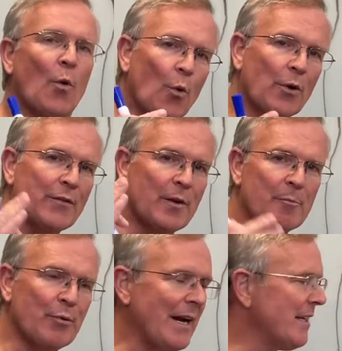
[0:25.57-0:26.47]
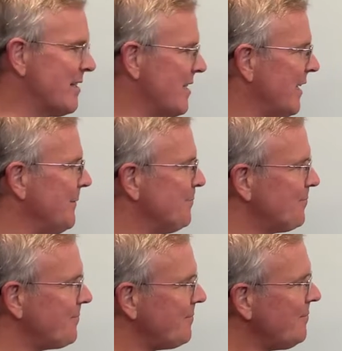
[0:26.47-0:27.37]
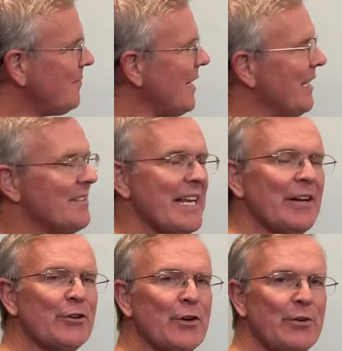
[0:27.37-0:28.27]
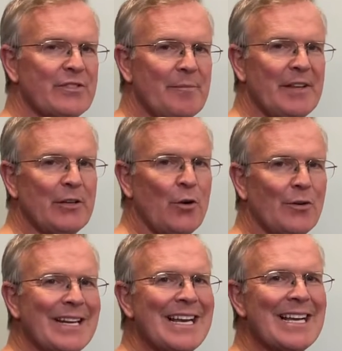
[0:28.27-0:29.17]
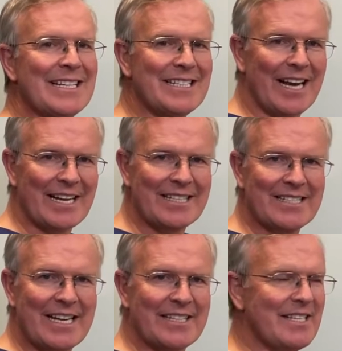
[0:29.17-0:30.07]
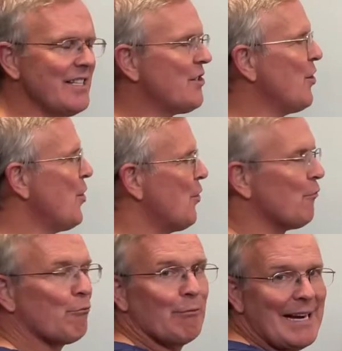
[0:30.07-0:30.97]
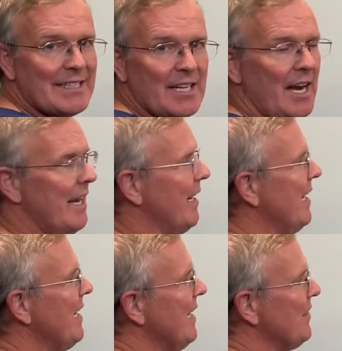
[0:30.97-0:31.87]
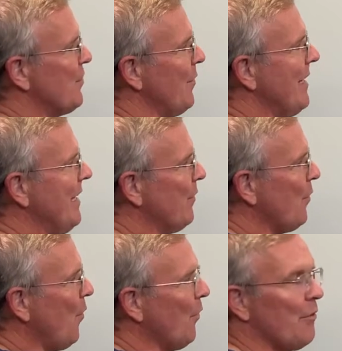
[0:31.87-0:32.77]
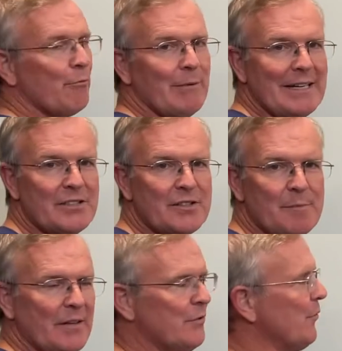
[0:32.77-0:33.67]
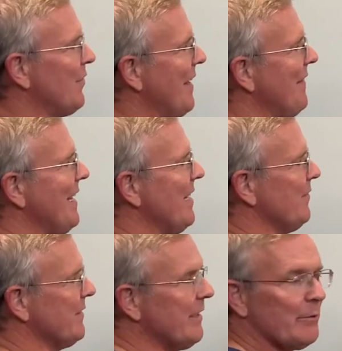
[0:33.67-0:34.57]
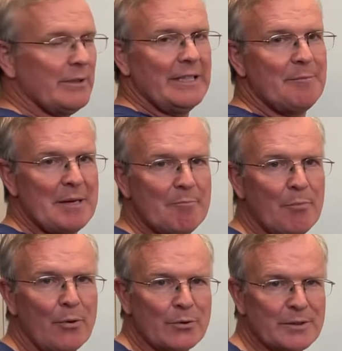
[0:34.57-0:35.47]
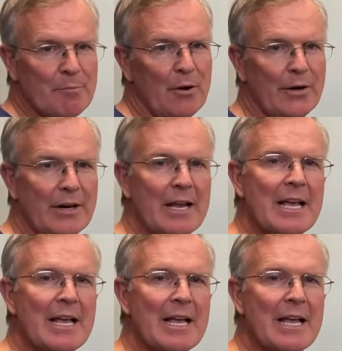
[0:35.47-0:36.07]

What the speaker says: or from pregnancy, is they undergo something called diastasis recti. So here are the rectus muscles, and they have literally been pulled apart.